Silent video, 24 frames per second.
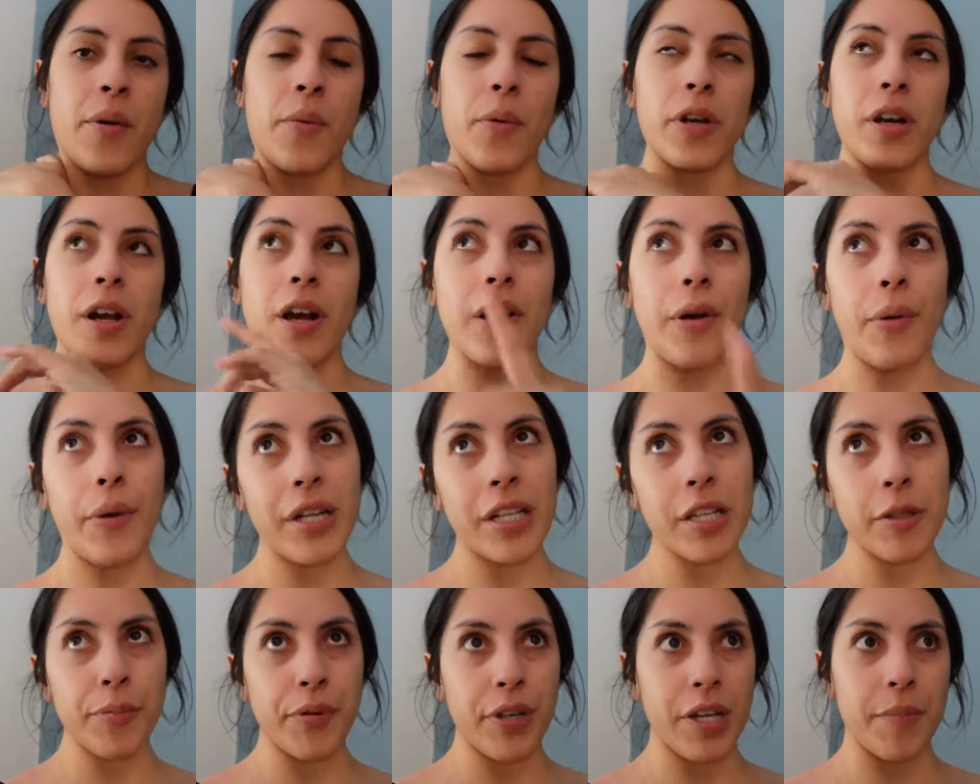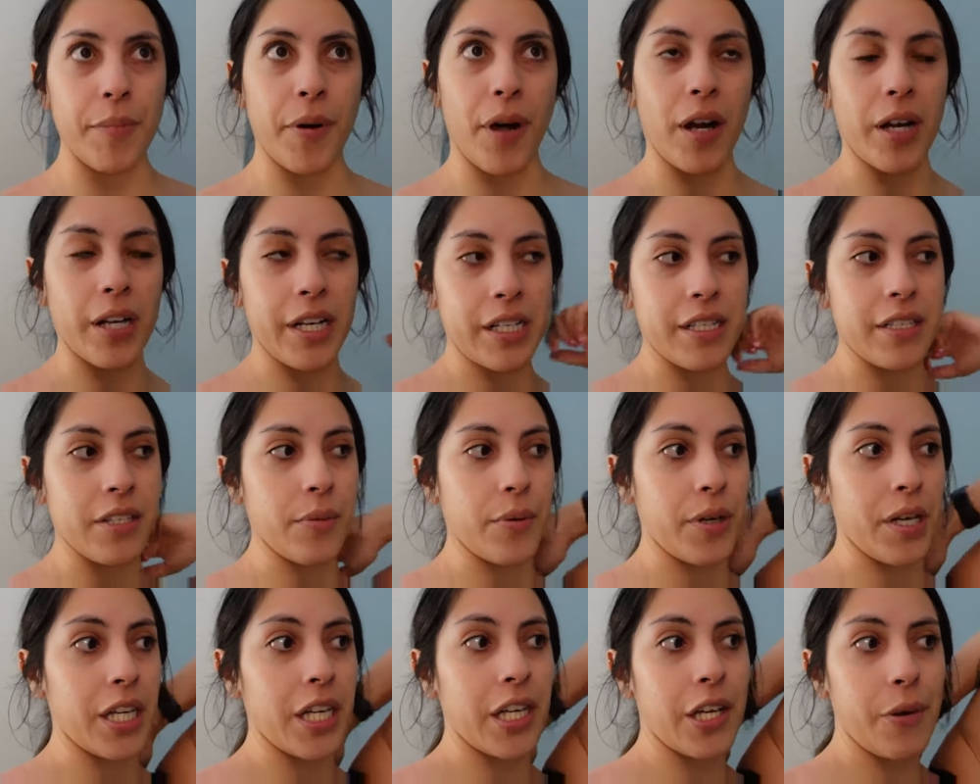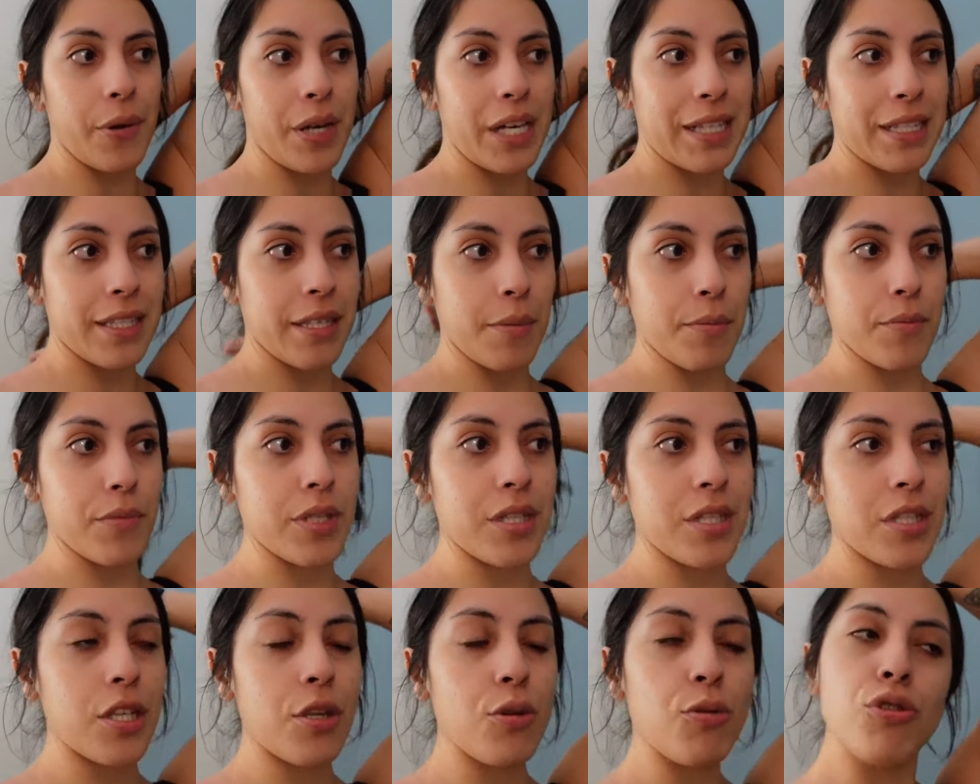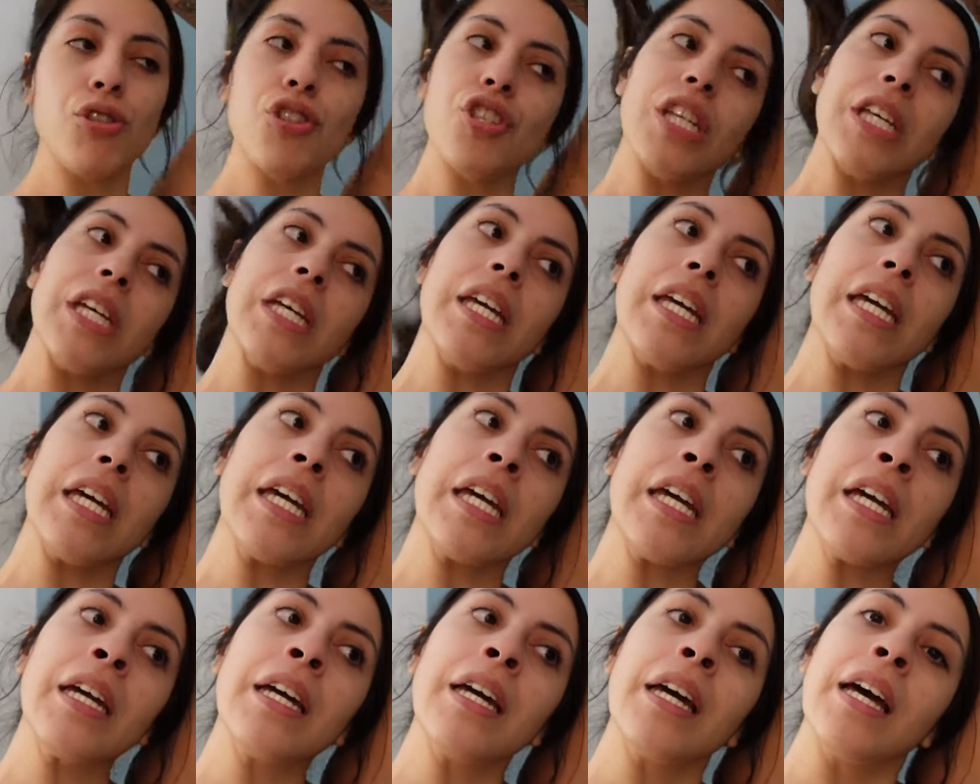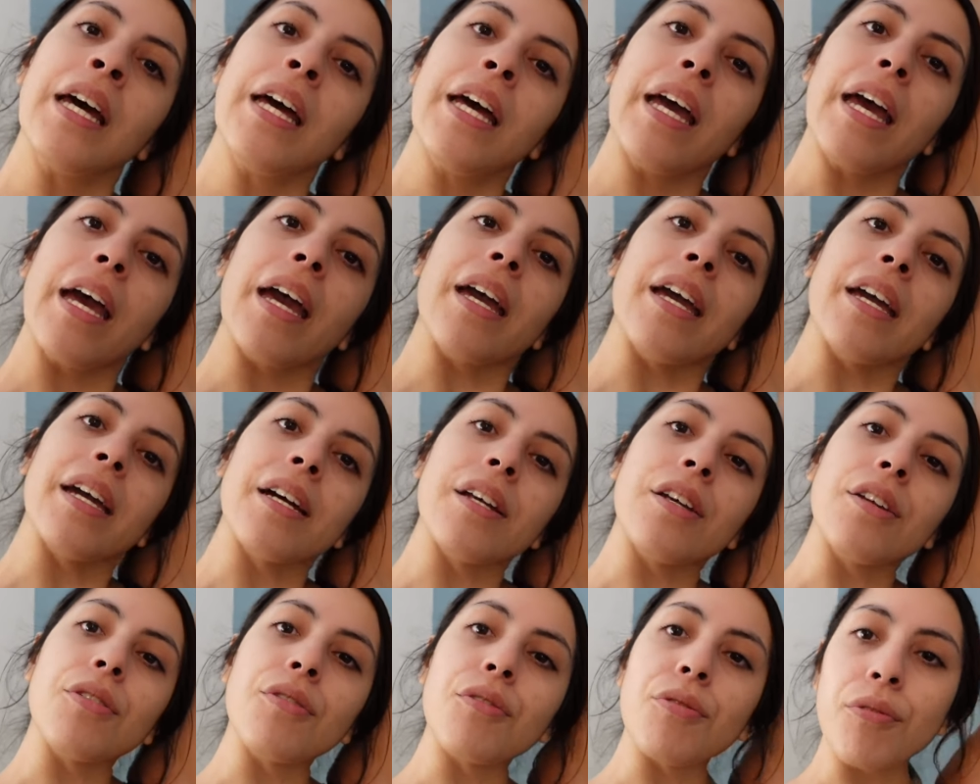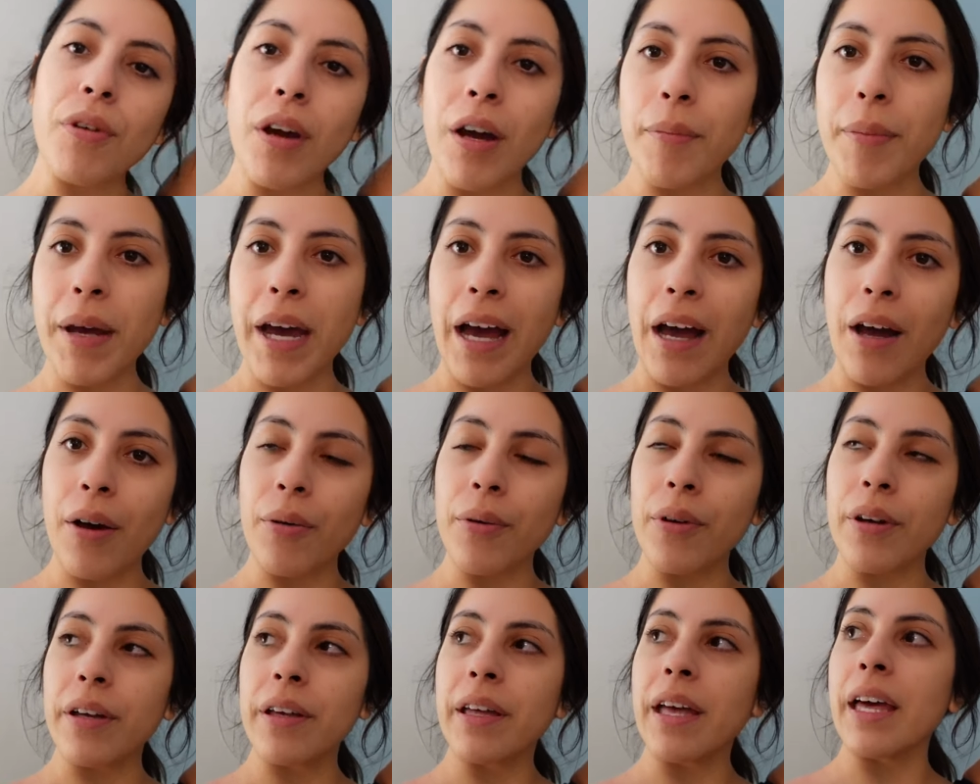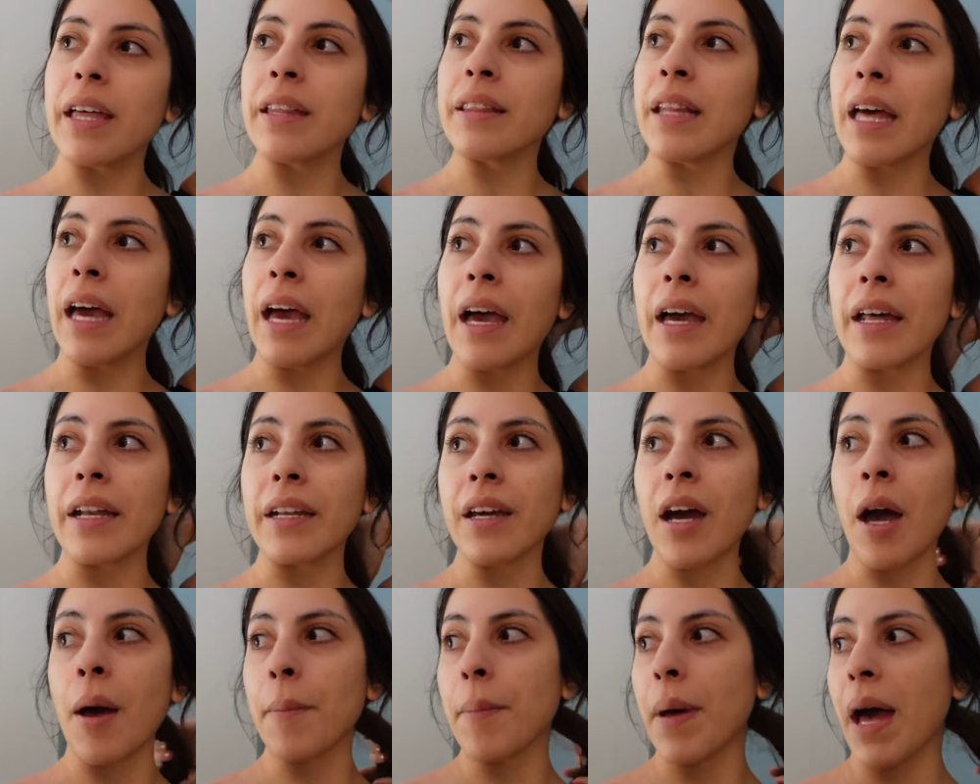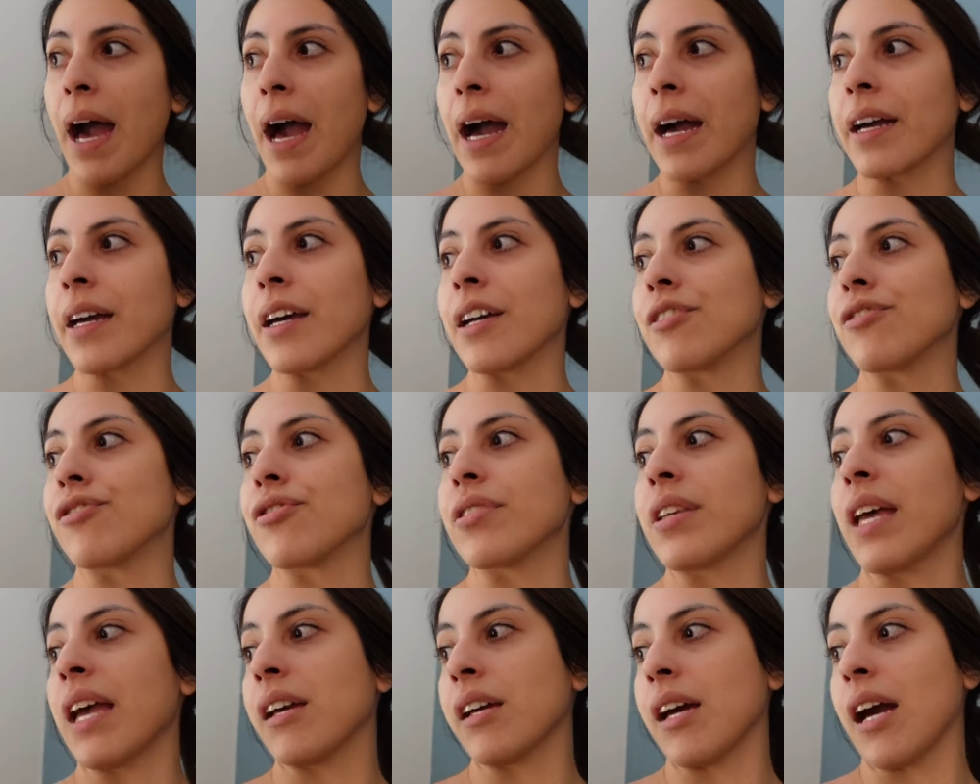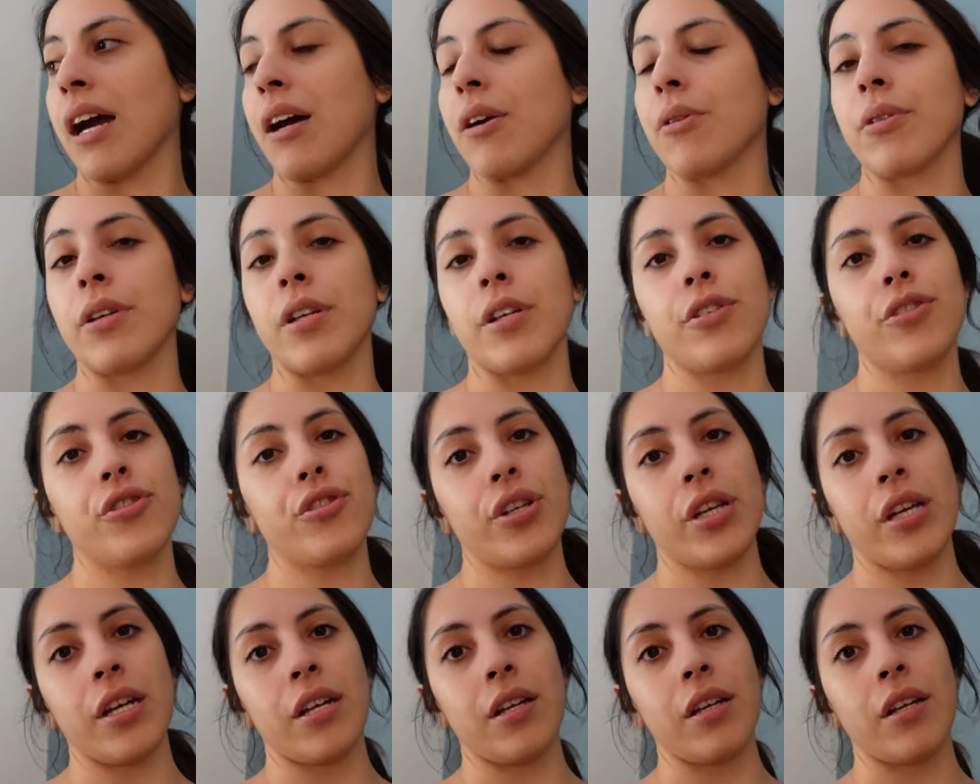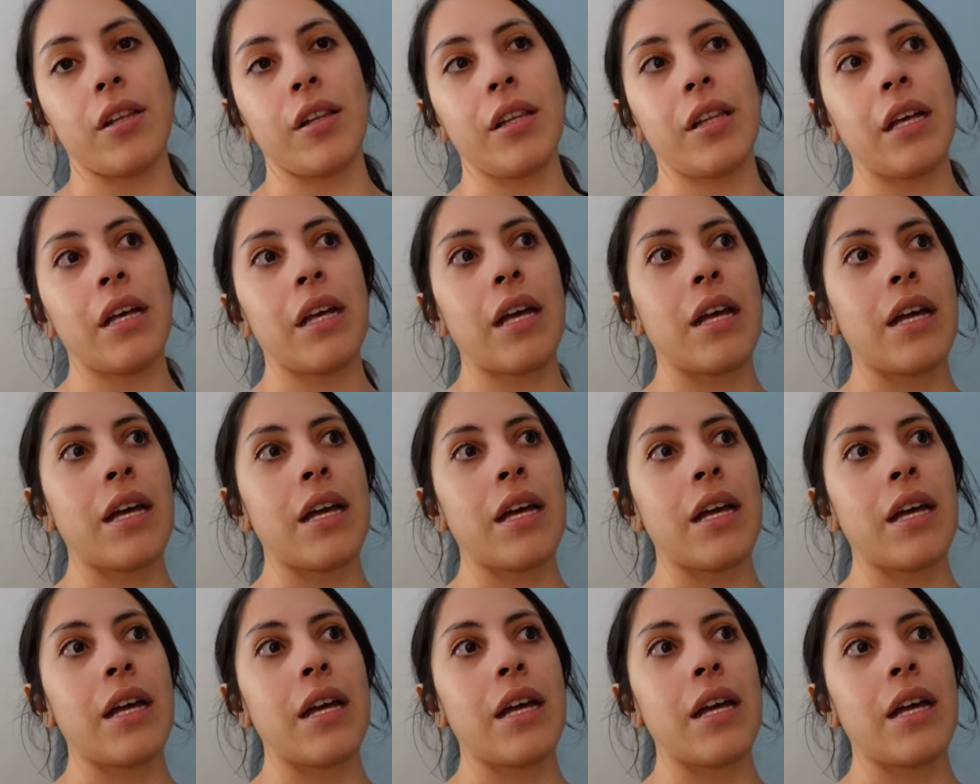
We're not going to the pre-party, so we're gonna go get some sushi and grub out and then come back and just hang out and chill.